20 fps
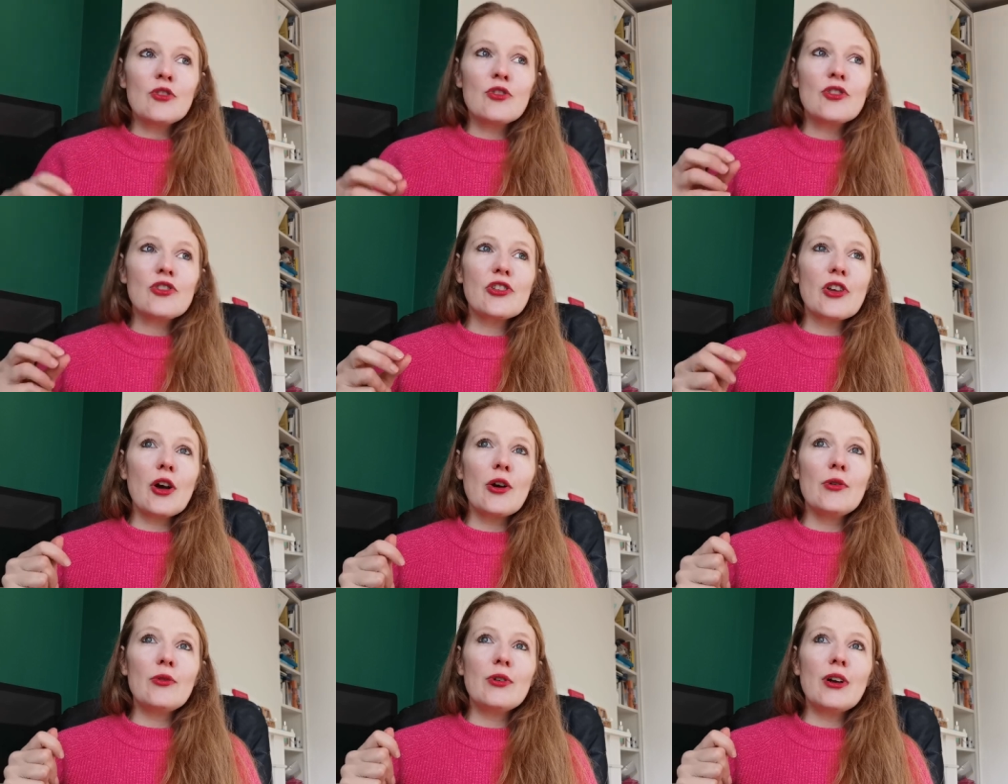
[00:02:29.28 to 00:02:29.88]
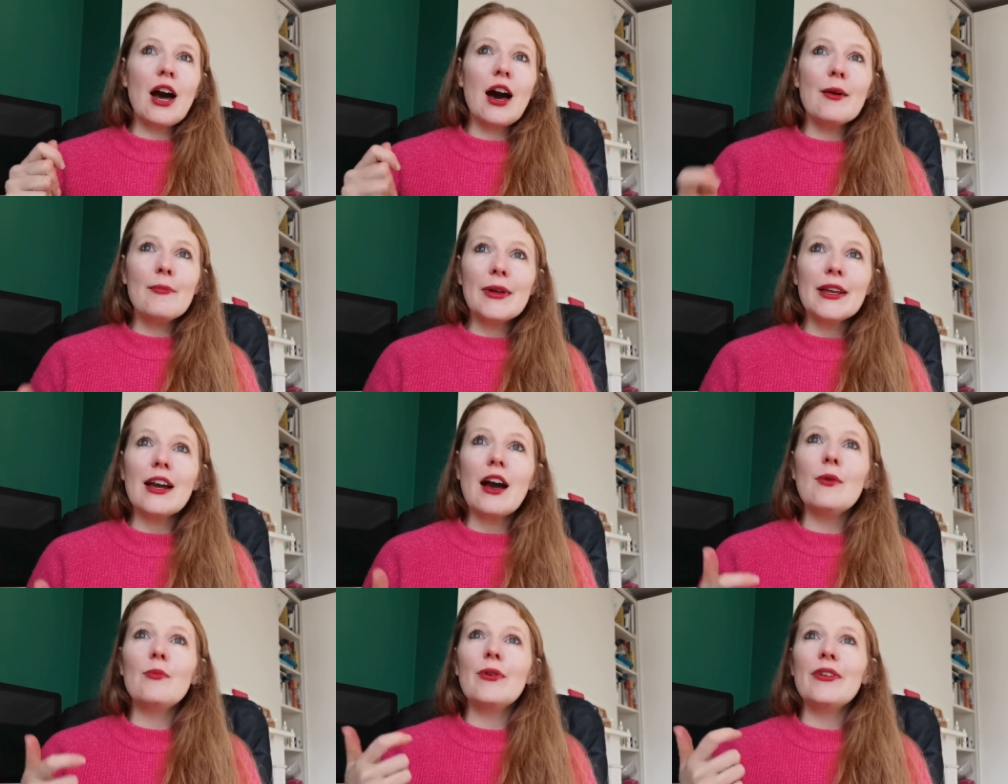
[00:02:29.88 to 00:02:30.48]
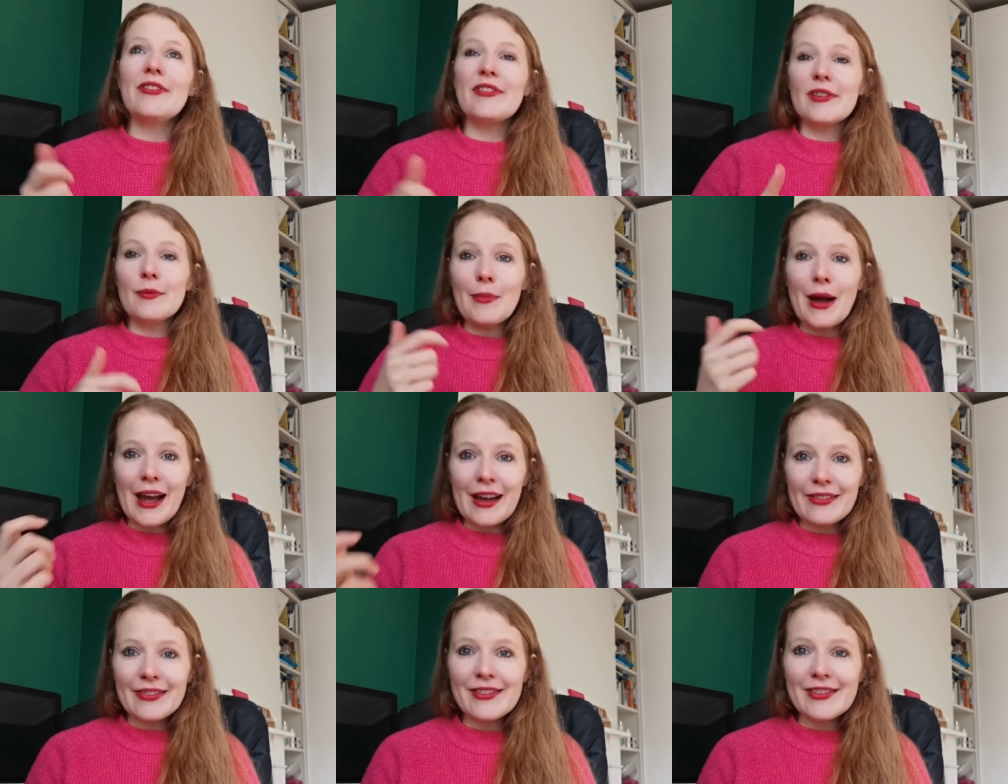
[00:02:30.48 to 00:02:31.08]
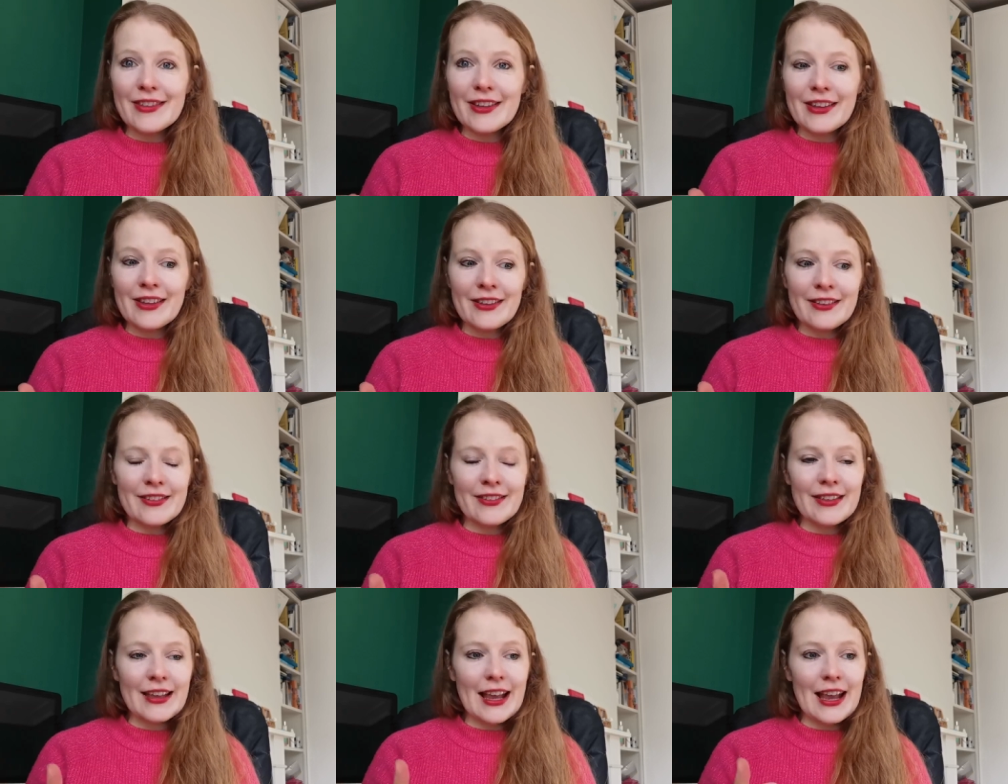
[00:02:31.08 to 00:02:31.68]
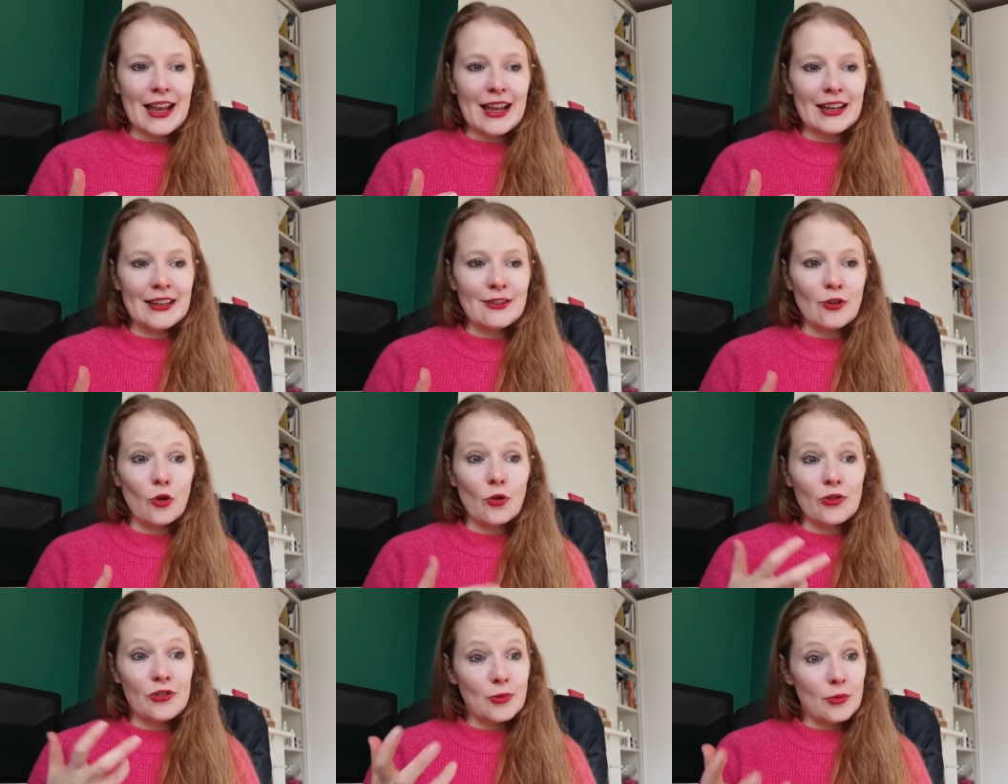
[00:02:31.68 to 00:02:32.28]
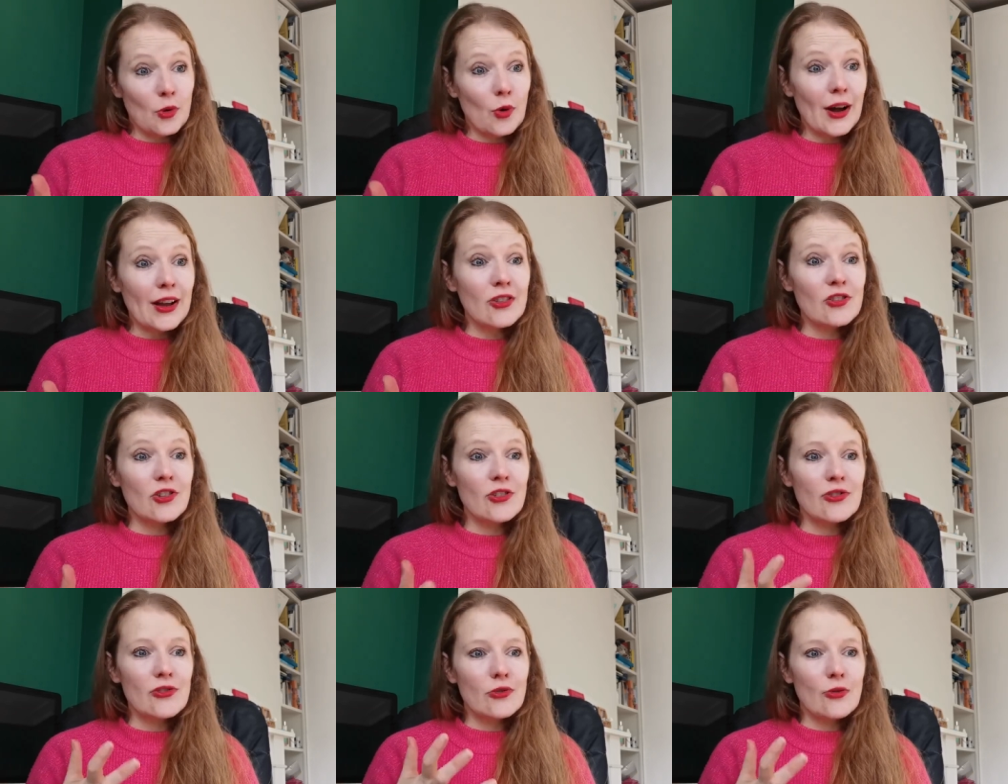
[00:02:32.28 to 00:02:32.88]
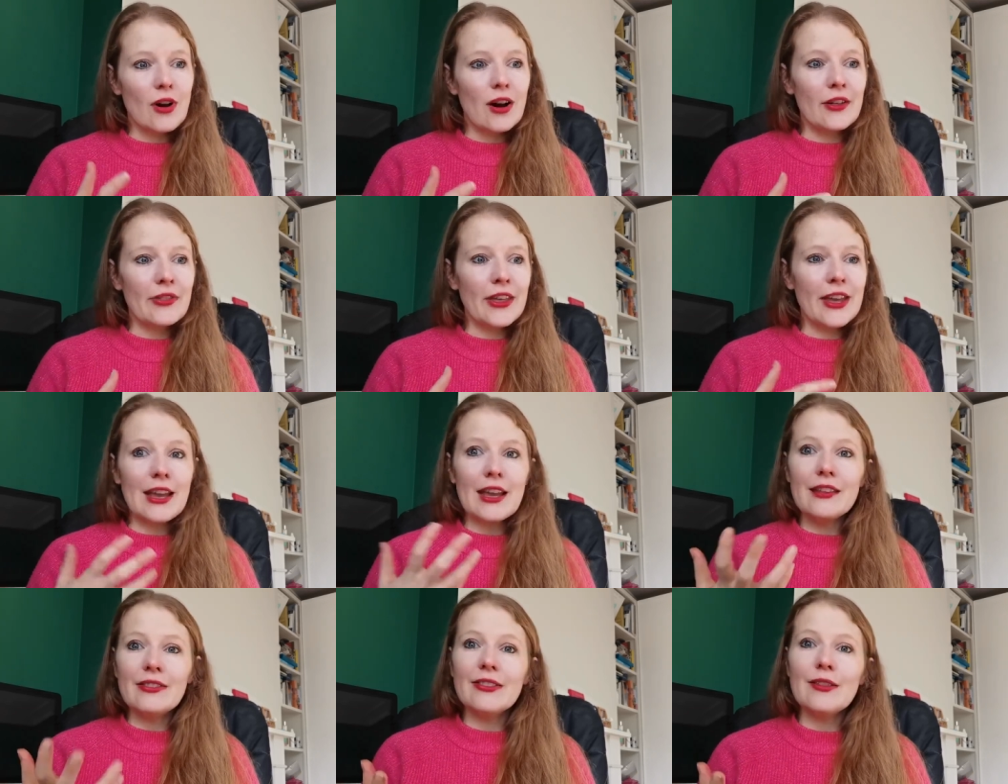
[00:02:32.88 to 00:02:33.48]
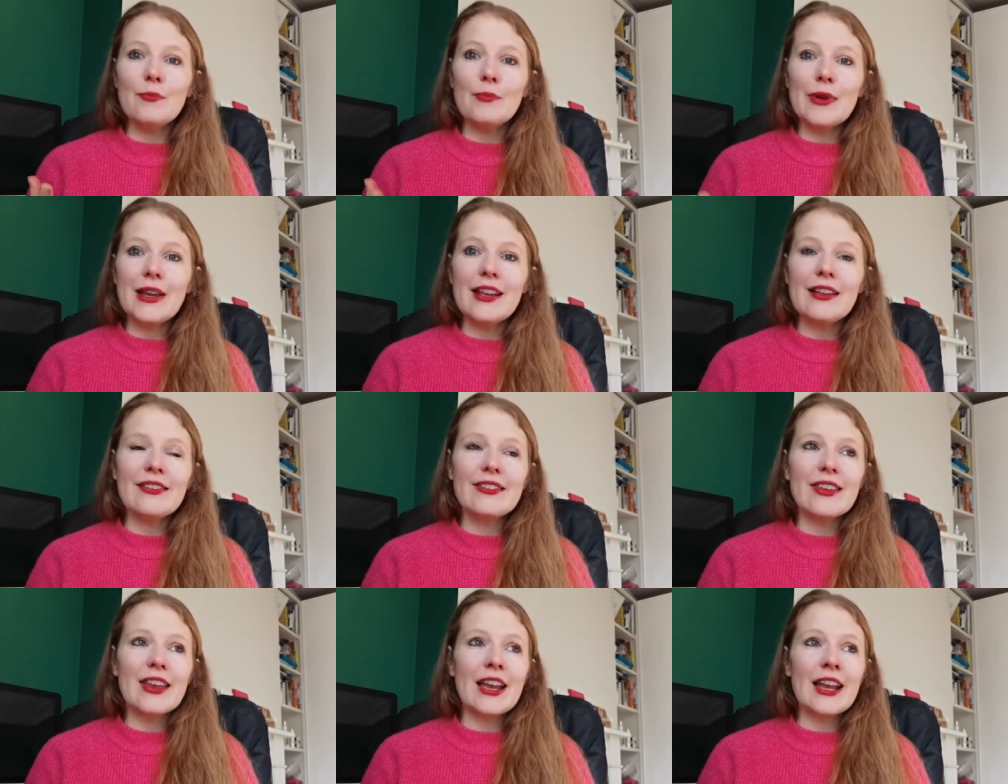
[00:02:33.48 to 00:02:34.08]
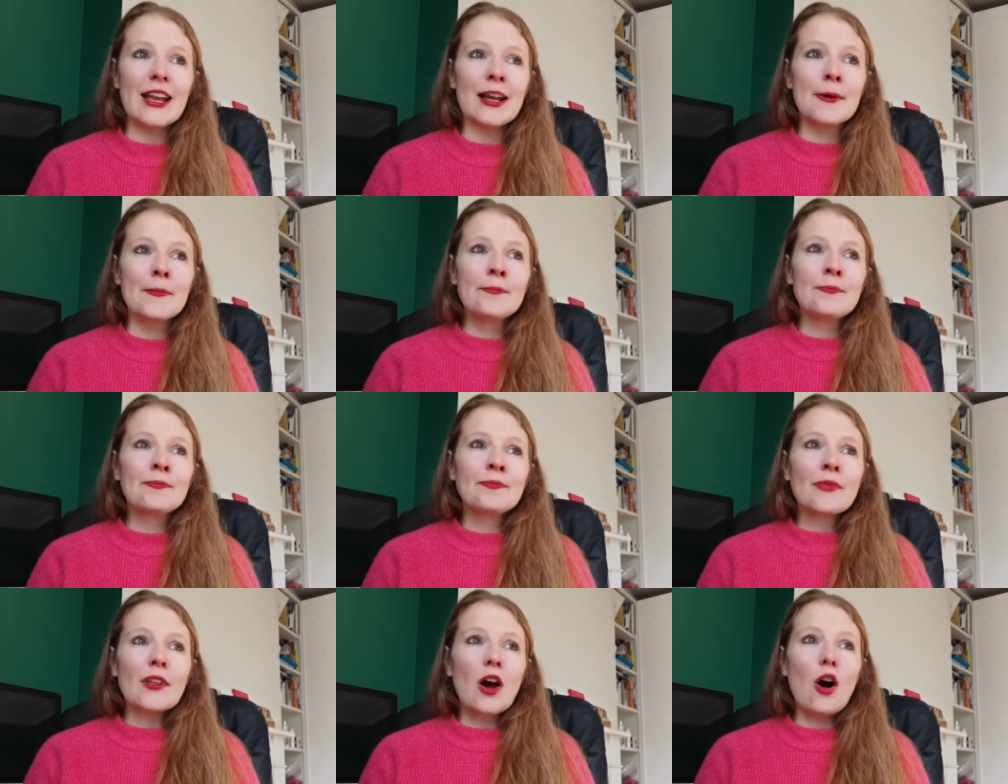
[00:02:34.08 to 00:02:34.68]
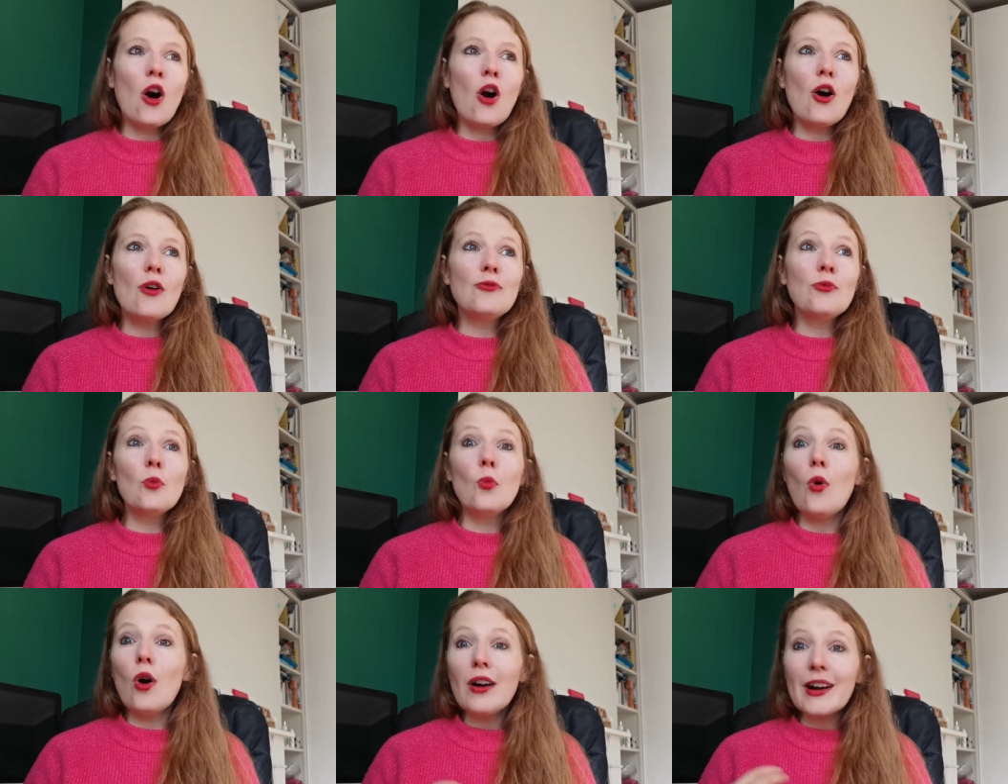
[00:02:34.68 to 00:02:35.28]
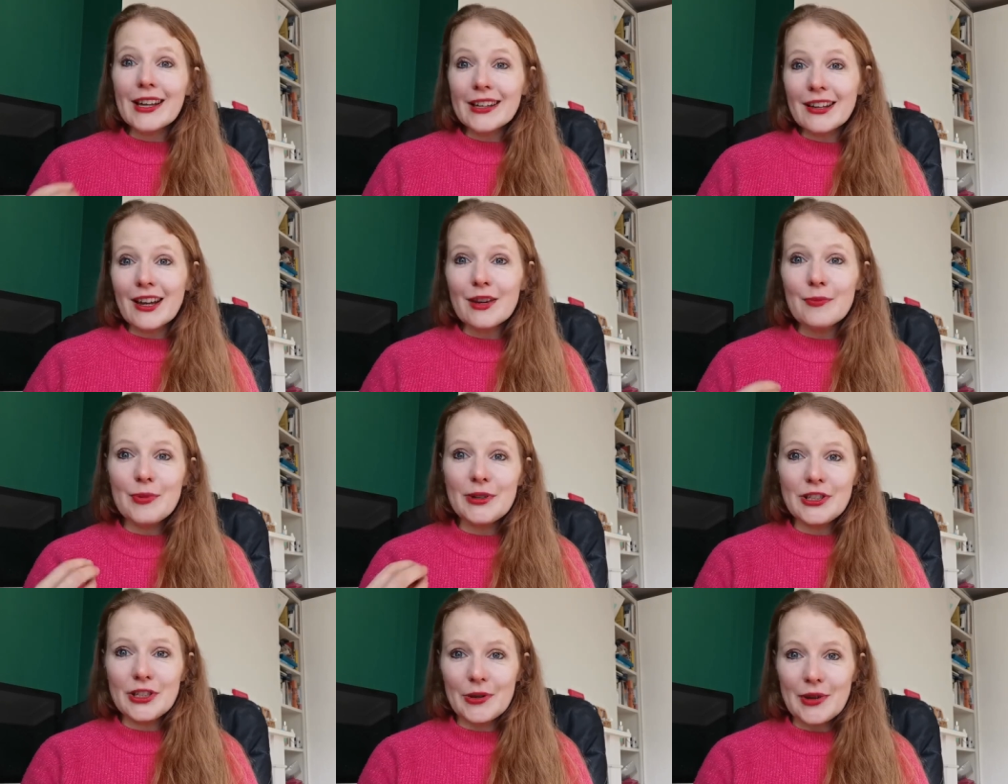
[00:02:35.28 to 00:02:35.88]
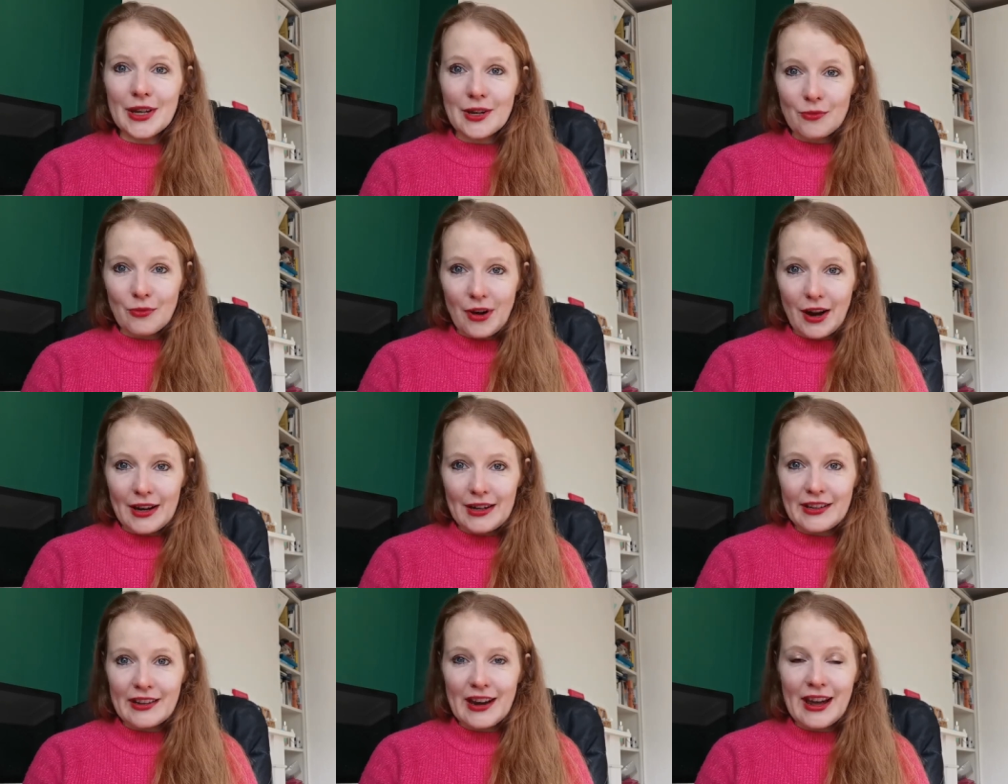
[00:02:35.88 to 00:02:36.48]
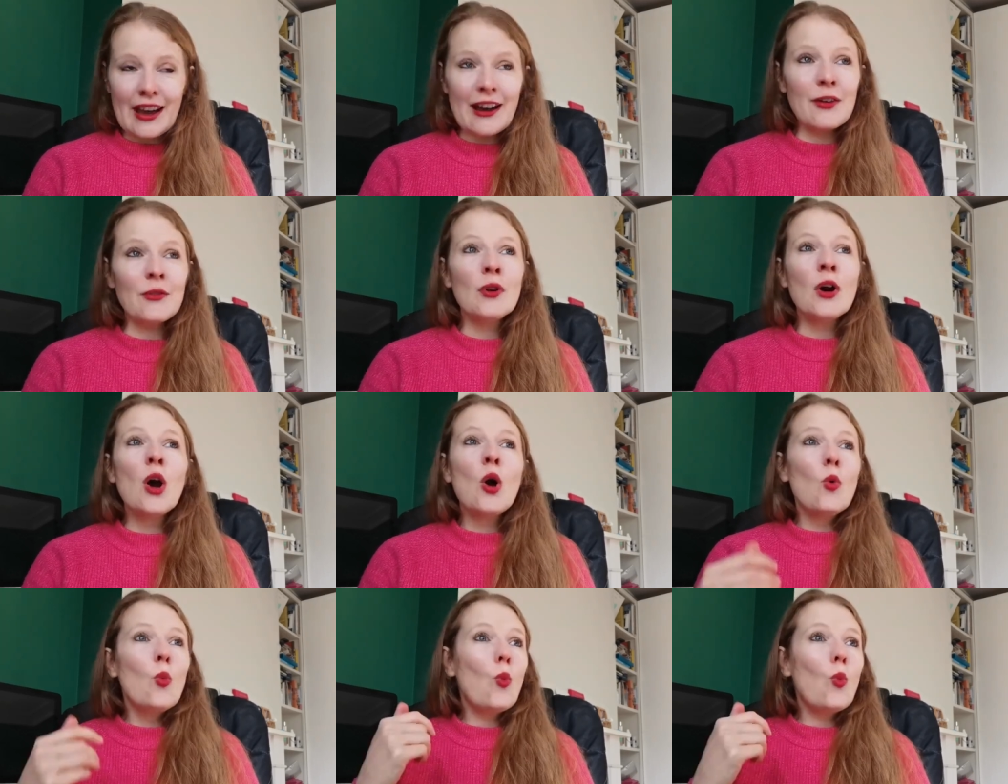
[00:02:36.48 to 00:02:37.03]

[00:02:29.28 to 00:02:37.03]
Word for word: And so coming up with some answers in or some questions rather in the meeting of what can I be doing right now?